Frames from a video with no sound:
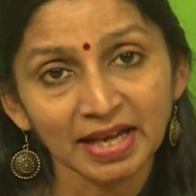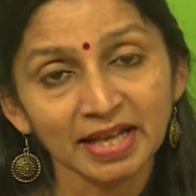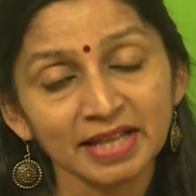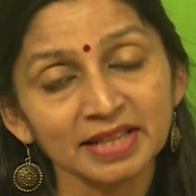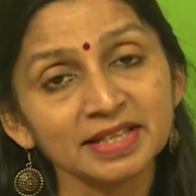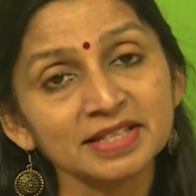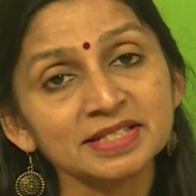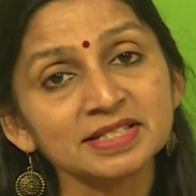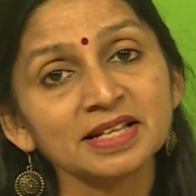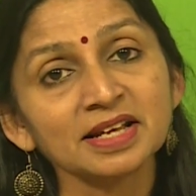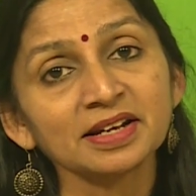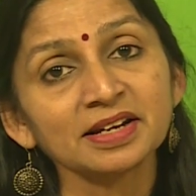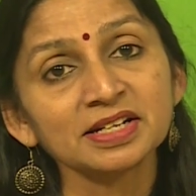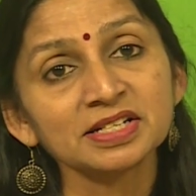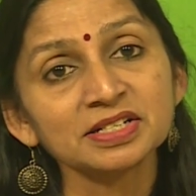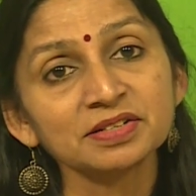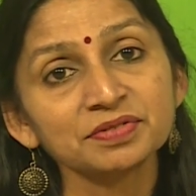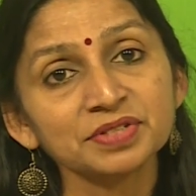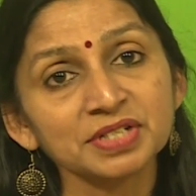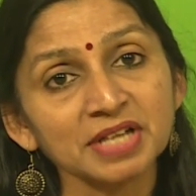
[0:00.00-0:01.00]
This
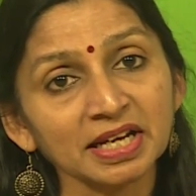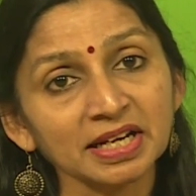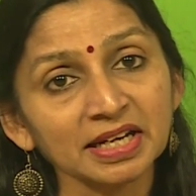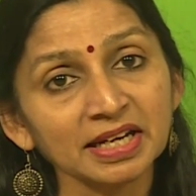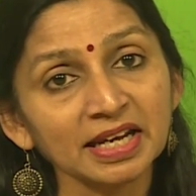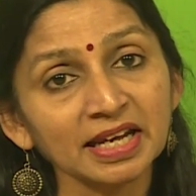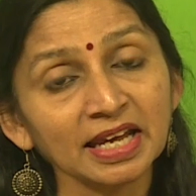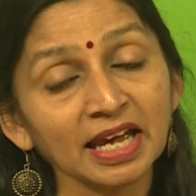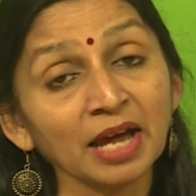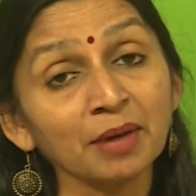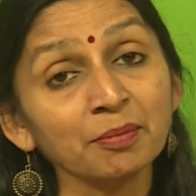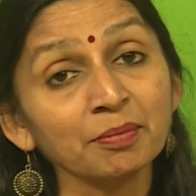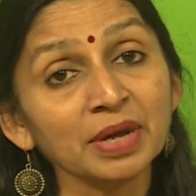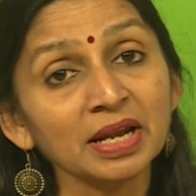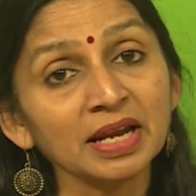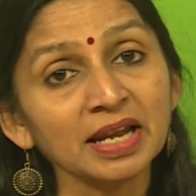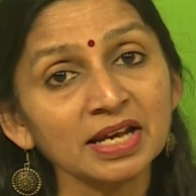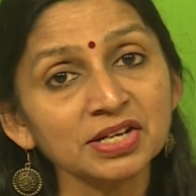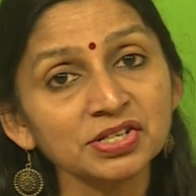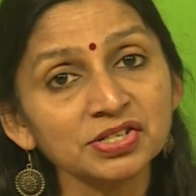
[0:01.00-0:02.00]
narrative technique
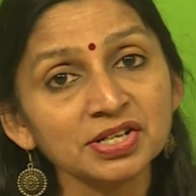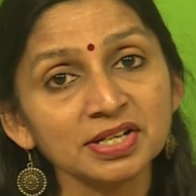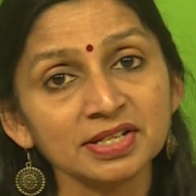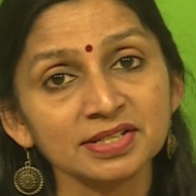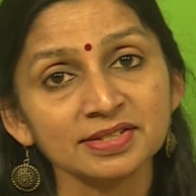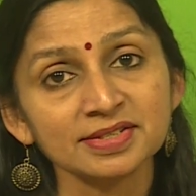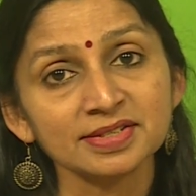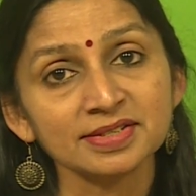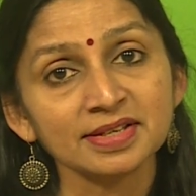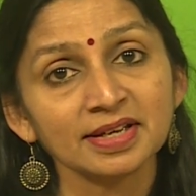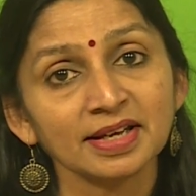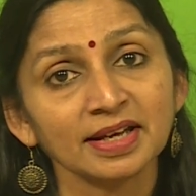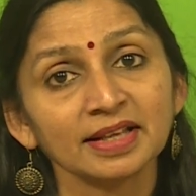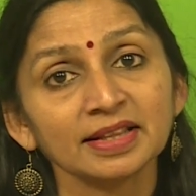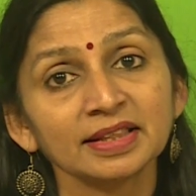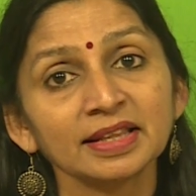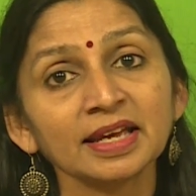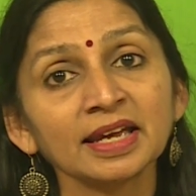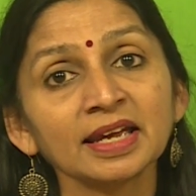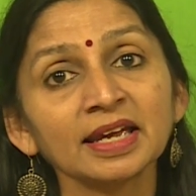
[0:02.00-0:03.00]
embellishes
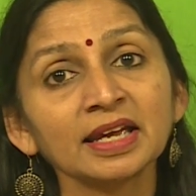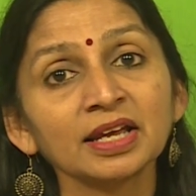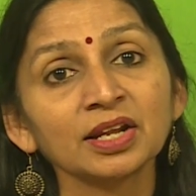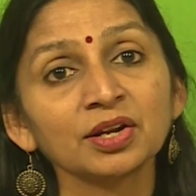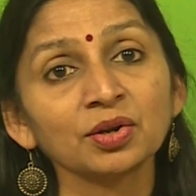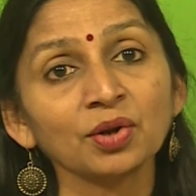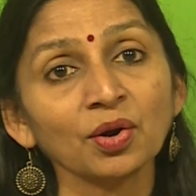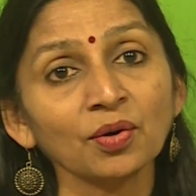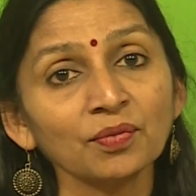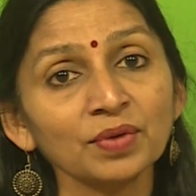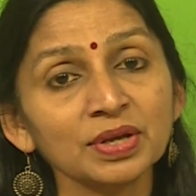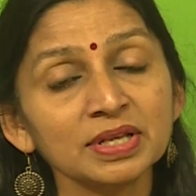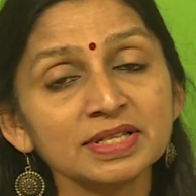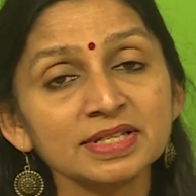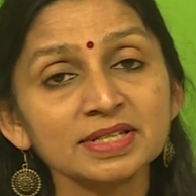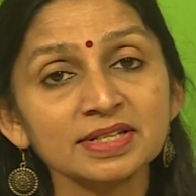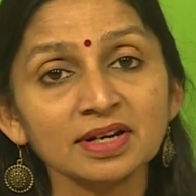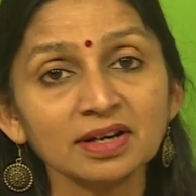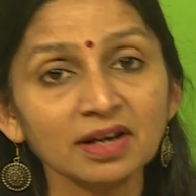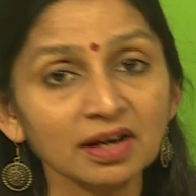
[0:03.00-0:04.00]
the novel's
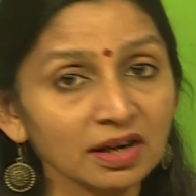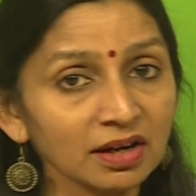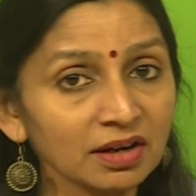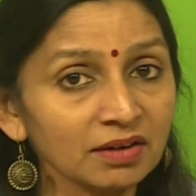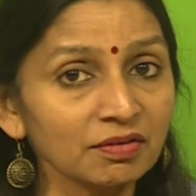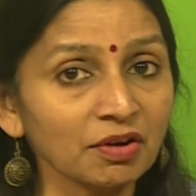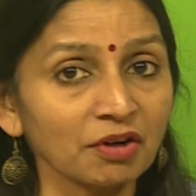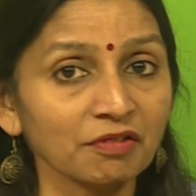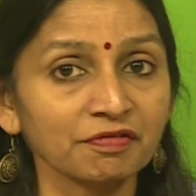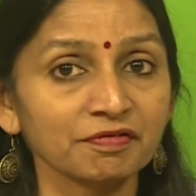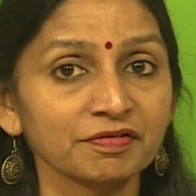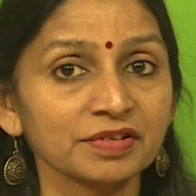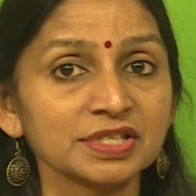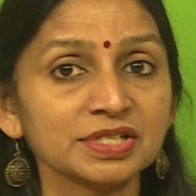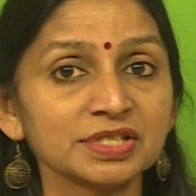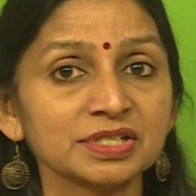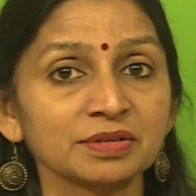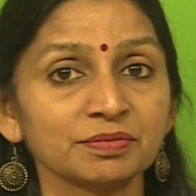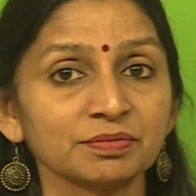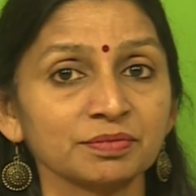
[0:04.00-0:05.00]
curve of
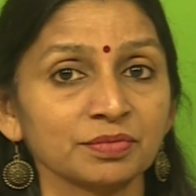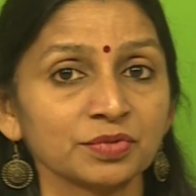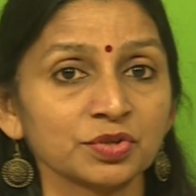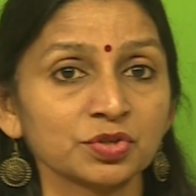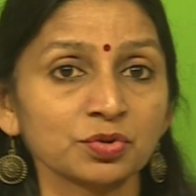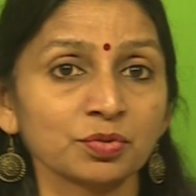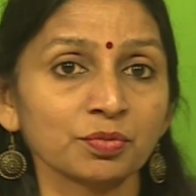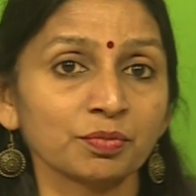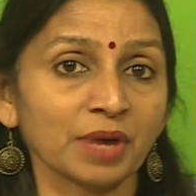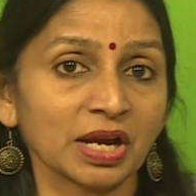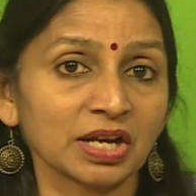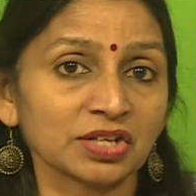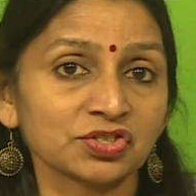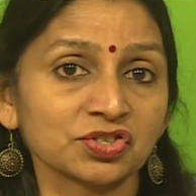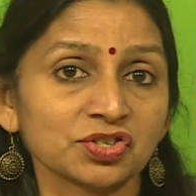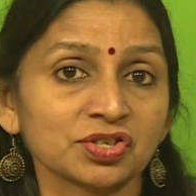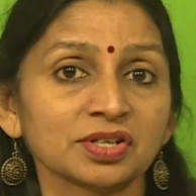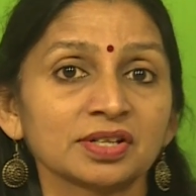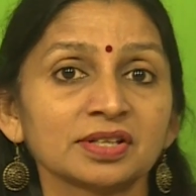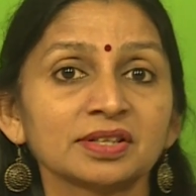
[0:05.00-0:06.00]
wisdom to
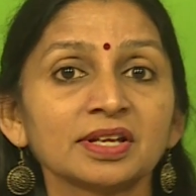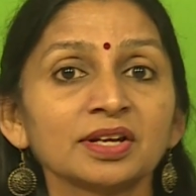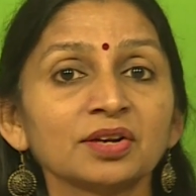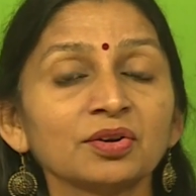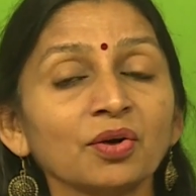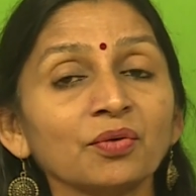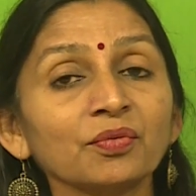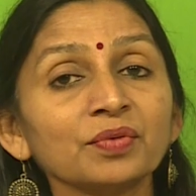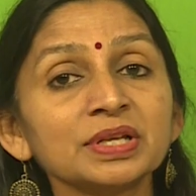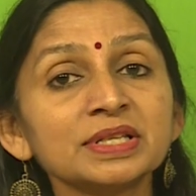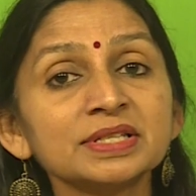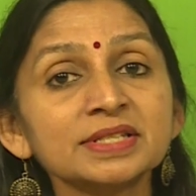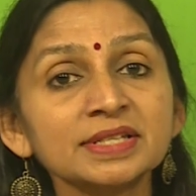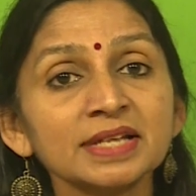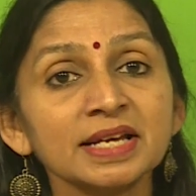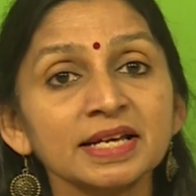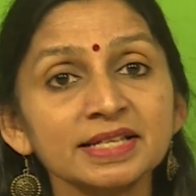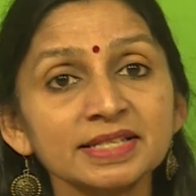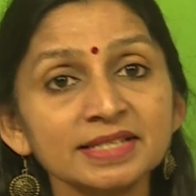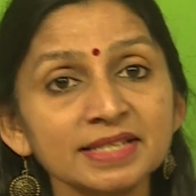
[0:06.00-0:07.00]
match the novel's
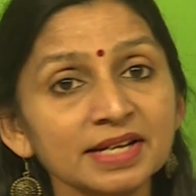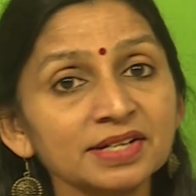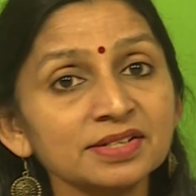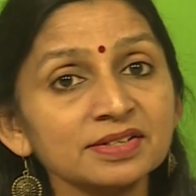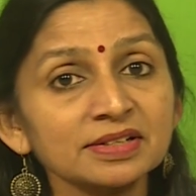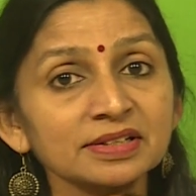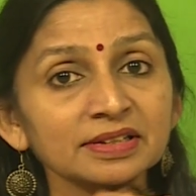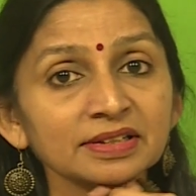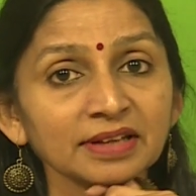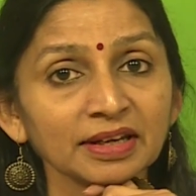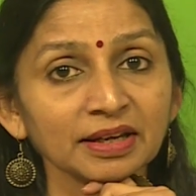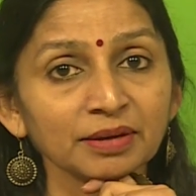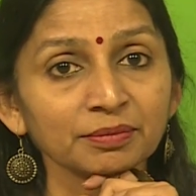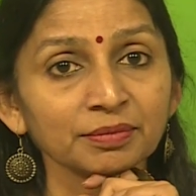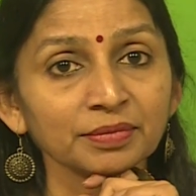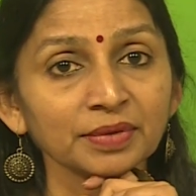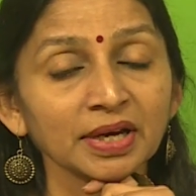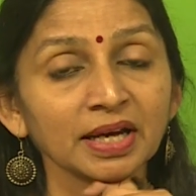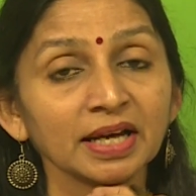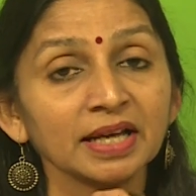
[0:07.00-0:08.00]
central theme,
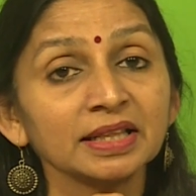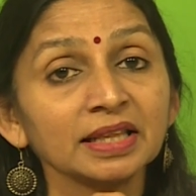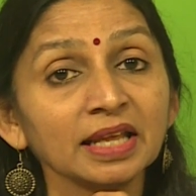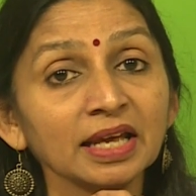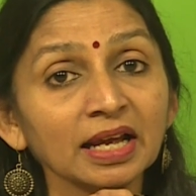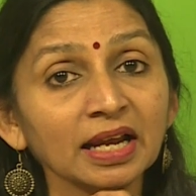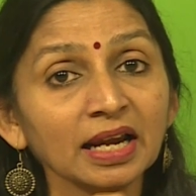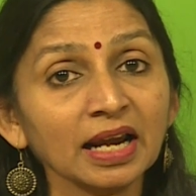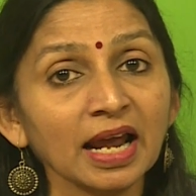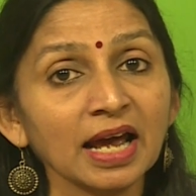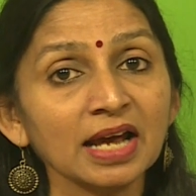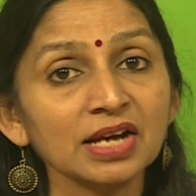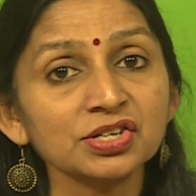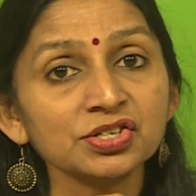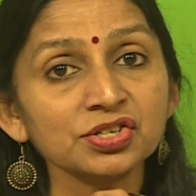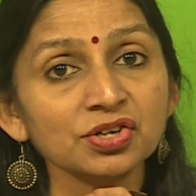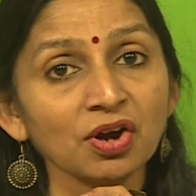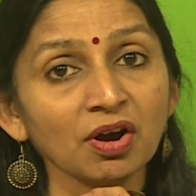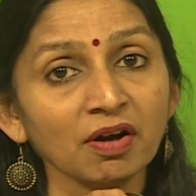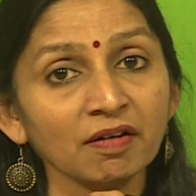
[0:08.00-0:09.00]
the
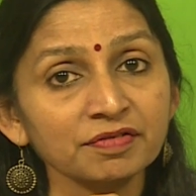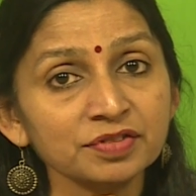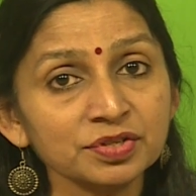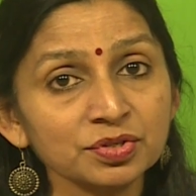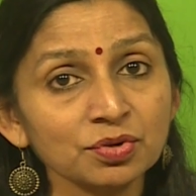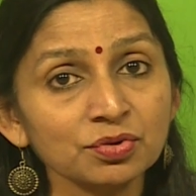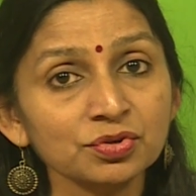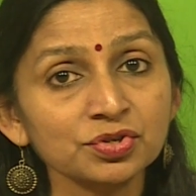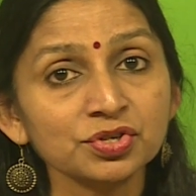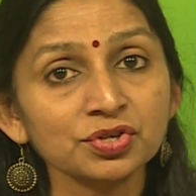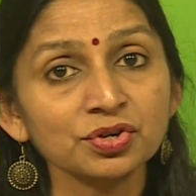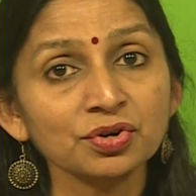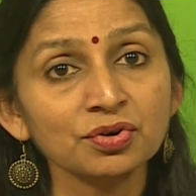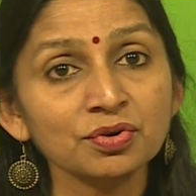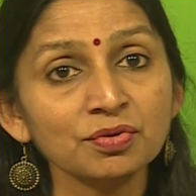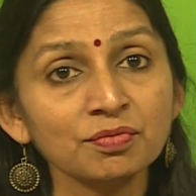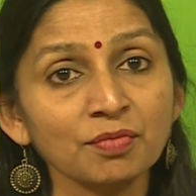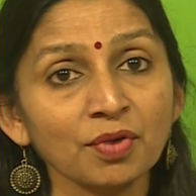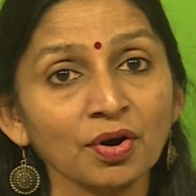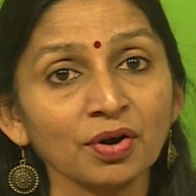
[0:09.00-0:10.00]
clash of
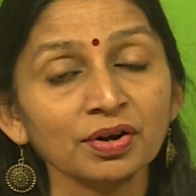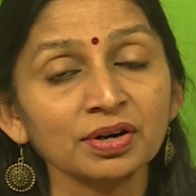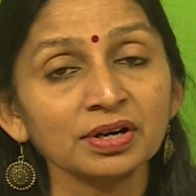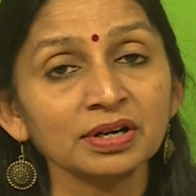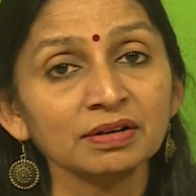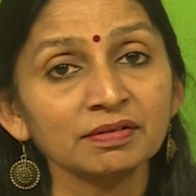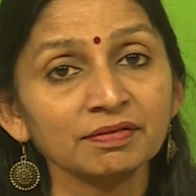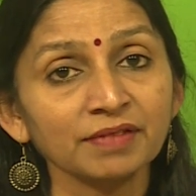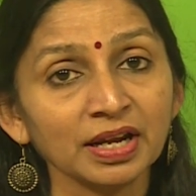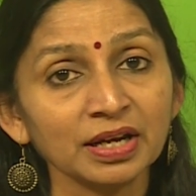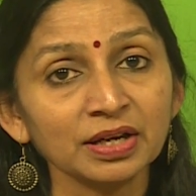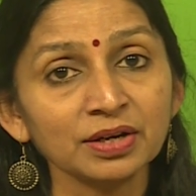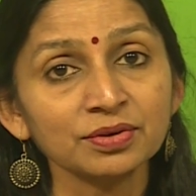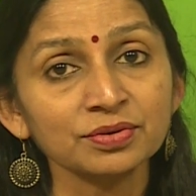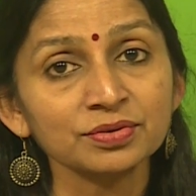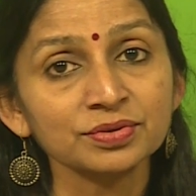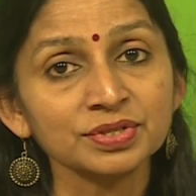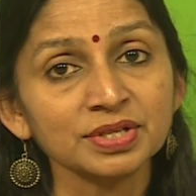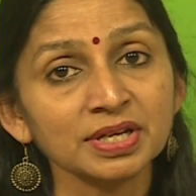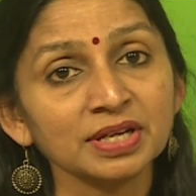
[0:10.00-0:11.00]
socio-moral
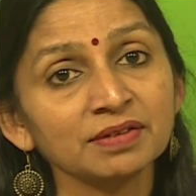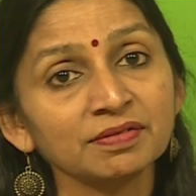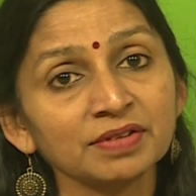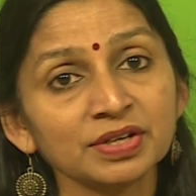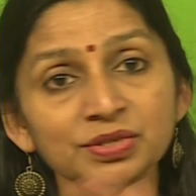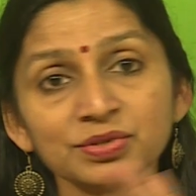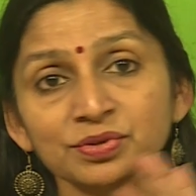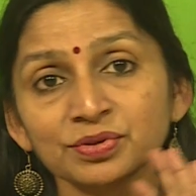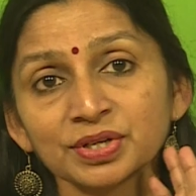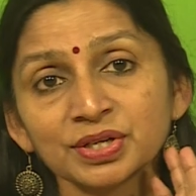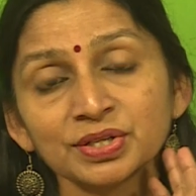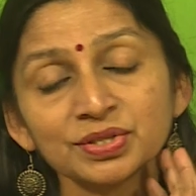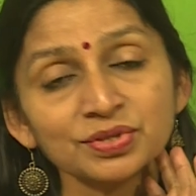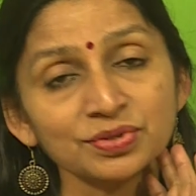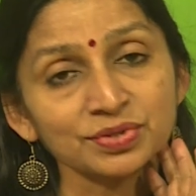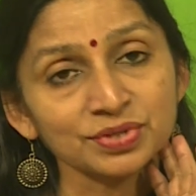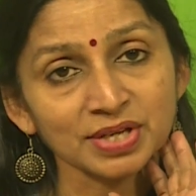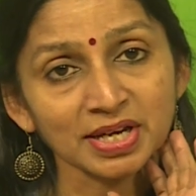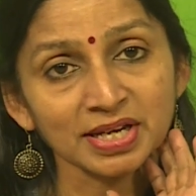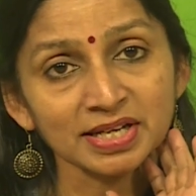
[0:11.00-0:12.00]
values in Victorian
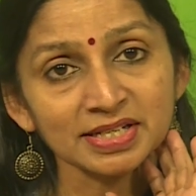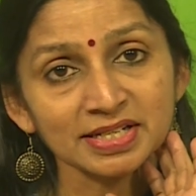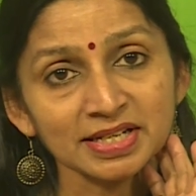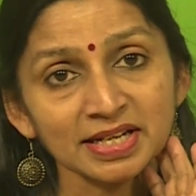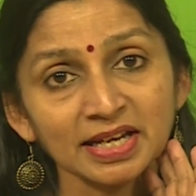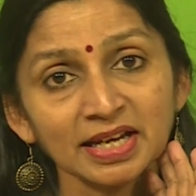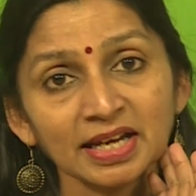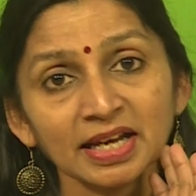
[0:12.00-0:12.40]
society.